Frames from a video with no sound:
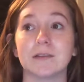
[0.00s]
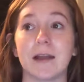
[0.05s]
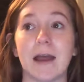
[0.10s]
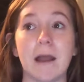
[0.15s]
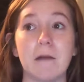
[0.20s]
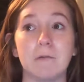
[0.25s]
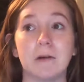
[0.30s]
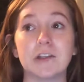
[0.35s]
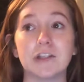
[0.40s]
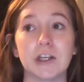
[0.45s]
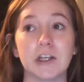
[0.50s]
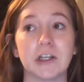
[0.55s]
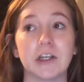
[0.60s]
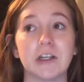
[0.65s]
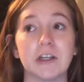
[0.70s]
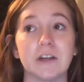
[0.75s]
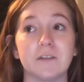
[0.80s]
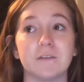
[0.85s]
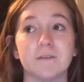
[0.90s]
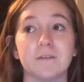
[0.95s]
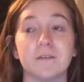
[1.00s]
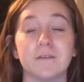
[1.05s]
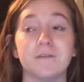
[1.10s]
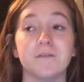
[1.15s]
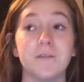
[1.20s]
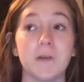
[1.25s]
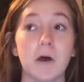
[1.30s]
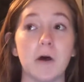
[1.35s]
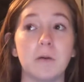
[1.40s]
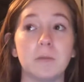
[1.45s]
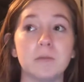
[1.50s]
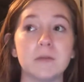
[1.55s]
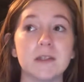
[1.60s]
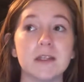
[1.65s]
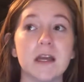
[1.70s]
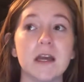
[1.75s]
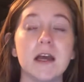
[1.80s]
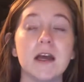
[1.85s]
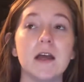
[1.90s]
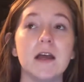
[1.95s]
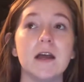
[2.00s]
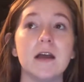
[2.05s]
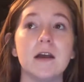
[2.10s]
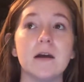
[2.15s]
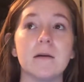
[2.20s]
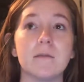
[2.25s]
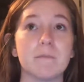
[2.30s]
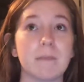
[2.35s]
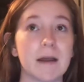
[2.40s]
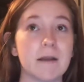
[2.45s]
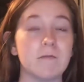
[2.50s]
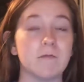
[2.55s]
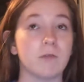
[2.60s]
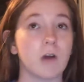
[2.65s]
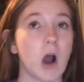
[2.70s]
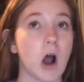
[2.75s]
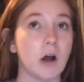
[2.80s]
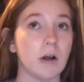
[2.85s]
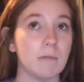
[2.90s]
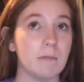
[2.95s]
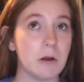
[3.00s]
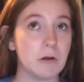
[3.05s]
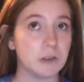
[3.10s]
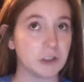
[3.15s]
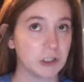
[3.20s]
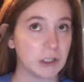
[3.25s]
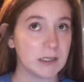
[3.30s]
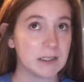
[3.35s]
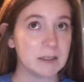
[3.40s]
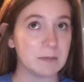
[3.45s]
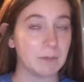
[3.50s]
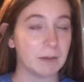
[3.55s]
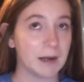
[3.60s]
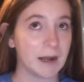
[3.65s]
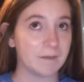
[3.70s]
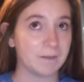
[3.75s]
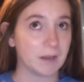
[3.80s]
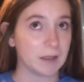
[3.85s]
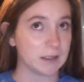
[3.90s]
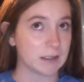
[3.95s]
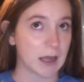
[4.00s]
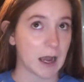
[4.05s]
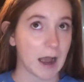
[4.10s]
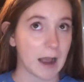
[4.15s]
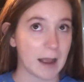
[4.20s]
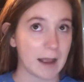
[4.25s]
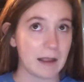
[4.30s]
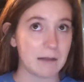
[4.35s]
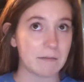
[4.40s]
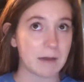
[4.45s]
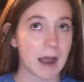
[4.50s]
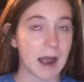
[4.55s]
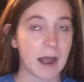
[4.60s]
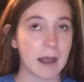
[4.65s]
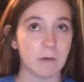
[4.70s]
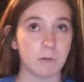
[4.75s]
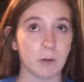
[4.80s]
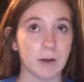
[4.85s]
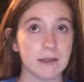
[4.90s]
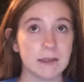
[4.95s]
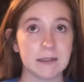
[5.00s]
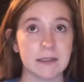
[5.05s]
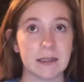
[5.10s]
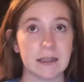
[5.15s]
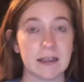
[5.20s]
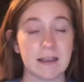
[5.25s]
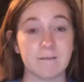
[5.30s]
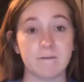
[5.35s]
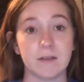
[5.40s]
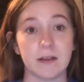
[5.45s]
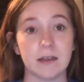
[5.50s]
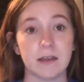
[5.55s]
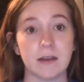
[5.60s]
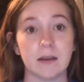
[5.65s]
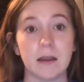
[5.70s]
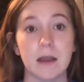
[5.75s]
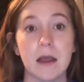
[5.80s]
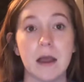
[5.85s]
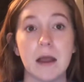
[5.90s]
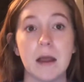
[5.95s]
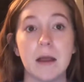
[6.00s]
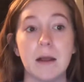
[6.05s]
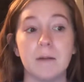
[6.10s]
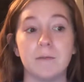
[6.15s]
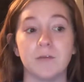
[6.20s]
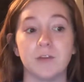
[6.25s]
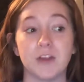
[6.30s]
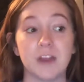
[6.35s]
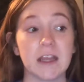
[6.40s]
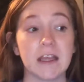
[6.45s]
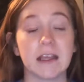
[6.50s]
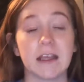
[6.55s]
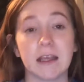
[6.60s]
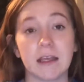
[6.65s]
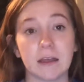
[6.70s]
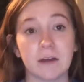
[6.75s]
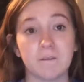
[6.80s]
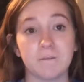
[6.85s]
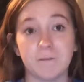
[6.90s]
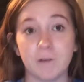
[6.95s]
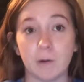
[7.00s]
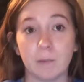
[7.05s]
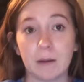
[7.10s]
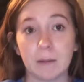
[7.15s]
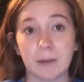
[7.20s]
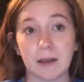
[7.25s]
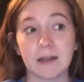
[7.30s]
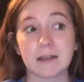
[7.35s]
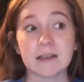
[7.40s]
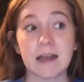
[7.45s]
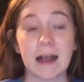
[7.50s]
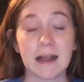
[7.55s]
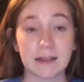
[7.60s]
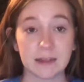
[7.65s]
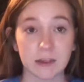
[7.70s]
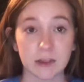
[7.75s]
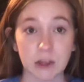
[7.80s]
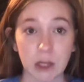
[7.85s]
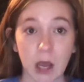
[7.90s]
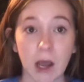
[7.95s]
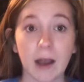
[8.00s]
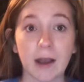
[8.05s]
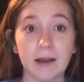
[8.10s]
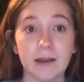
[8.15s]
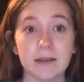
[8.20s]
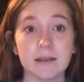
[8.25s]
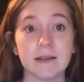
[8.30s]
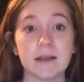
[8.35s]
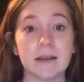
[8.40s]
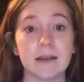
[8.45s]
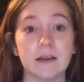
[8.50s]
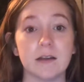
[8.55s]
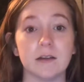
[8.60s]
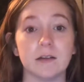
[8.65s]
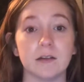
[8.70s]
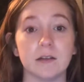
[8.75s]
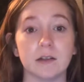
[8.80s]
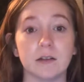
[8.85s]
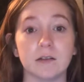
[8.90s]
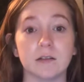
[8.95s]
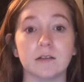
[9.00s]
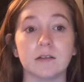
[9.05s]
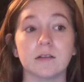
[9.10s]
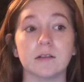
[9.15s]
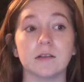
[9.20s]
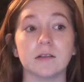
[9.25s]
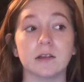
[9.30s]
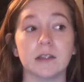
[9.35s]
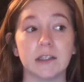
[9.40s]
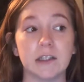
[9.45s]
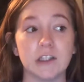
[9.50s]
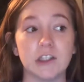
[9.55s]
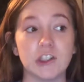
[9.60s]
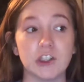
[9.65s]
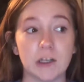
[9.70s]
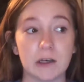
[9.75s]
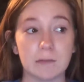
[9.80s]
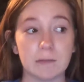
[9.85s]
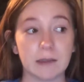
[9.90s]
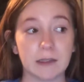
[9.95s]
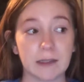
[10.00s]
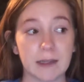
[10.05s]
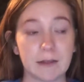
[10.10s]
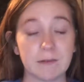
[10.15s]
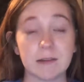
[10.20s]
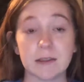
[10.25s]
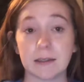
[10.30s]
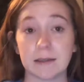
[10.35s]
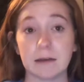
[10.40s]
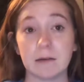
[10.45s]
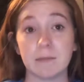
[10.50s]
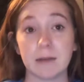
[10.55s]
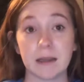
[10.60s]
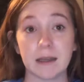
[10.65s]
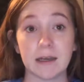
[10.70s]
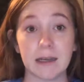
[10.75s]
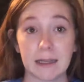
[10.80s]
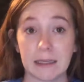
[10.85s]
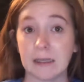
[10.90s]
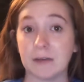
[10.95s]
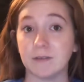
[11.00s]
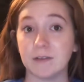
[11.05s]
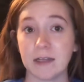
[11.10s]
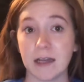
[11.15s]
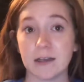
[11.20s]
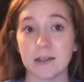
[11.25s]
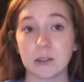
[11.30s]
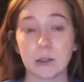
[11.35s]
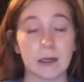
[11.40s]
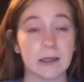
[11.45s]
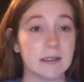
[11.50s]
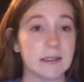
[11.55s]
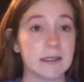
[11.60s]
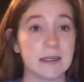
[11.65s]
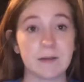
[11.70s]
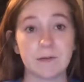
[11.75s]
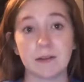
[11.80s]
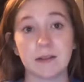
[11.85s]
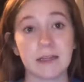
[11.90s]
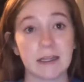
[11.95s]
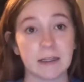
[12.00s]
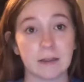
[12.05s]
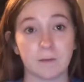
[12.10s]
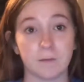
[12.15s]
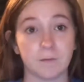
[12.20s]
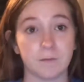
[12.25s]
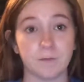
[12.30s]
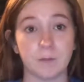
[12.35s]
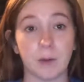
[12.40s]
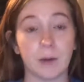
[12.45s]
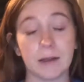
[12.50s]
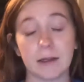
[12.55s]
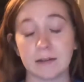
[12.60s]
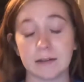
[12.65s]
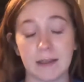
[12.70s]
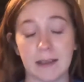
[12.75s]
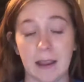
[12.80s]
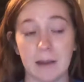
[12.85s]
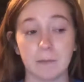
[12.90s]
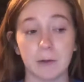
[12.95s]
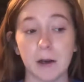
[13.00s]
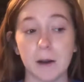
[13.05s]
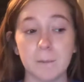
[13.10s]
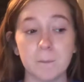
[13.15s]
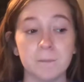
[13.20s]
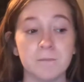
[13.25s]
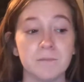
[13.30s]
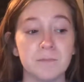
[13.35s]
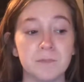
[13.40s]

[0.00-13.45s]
I wish I could have filmed my raw emotions, but at the time I wasn't even thinking of filming because I thought legitimately it was going to be a negative test, so I didn't even think of pulling out the camera.